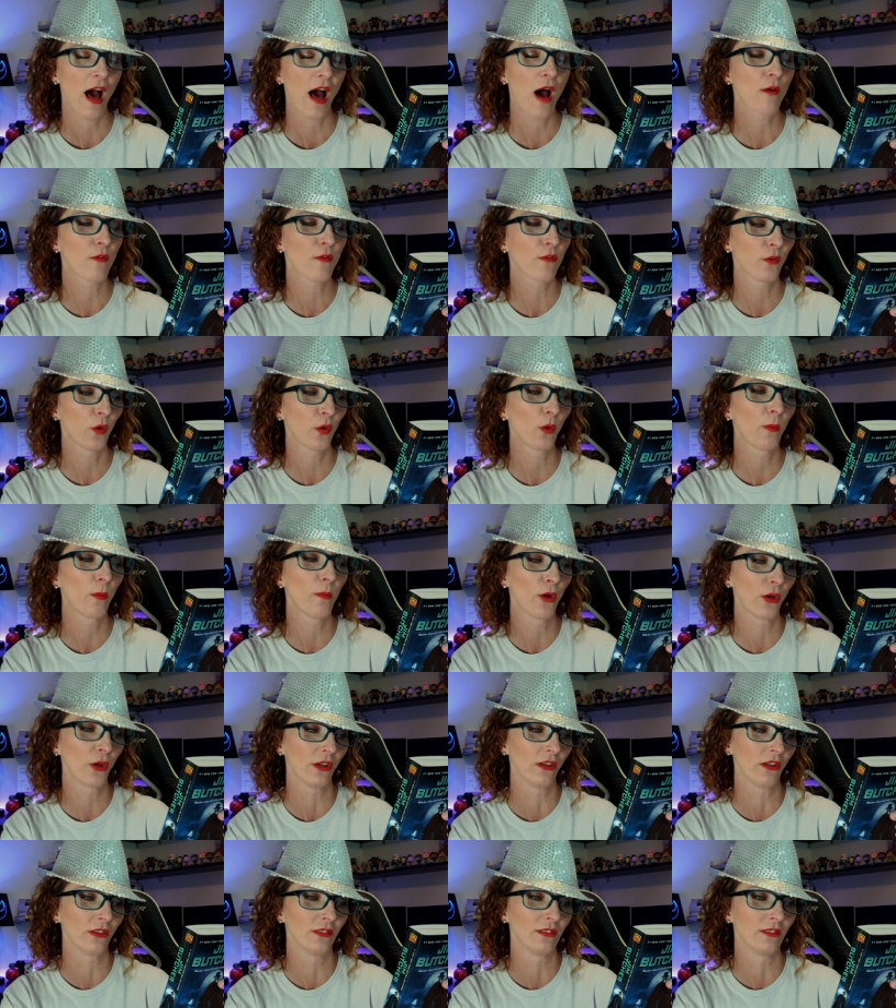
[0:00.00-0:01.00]
a full
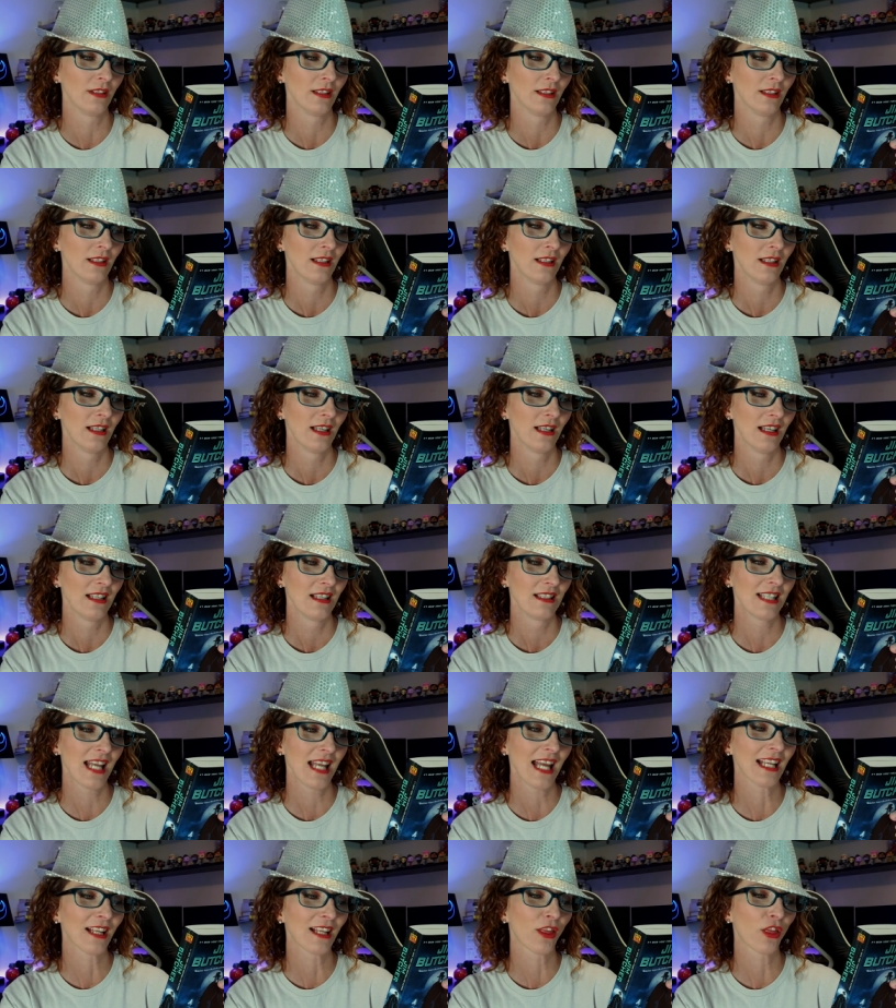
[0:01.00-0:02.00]
moon.
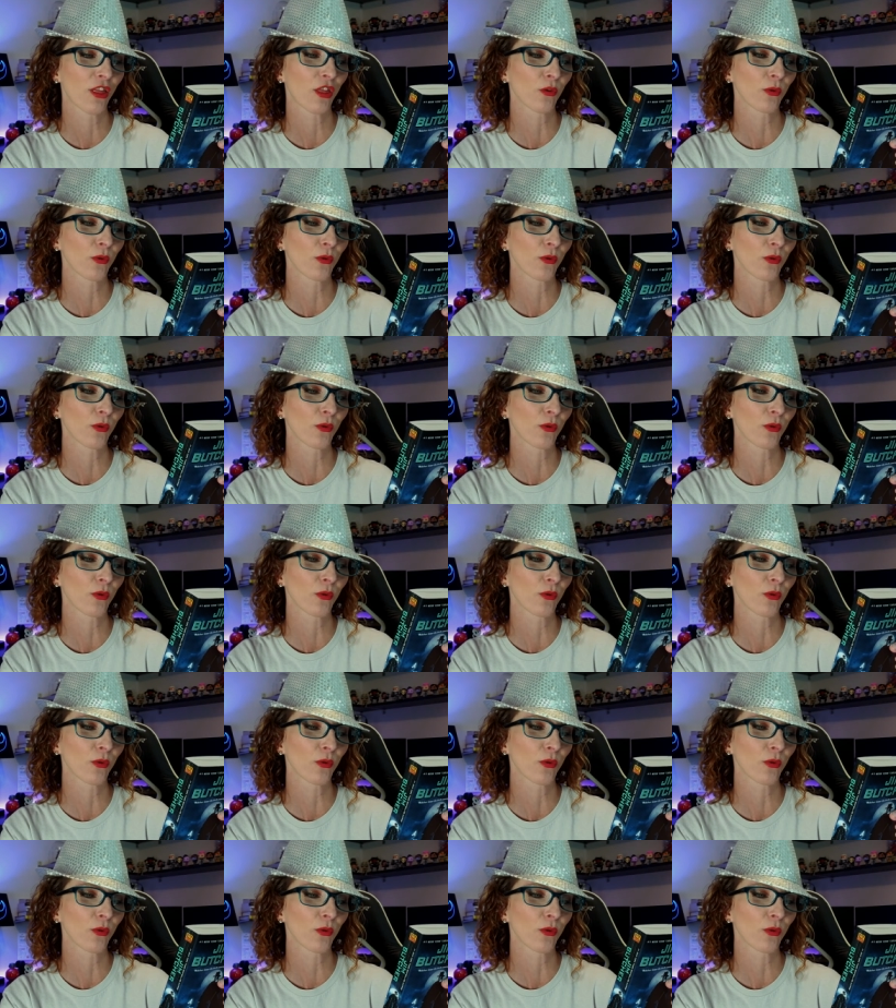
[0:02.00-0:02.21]
Take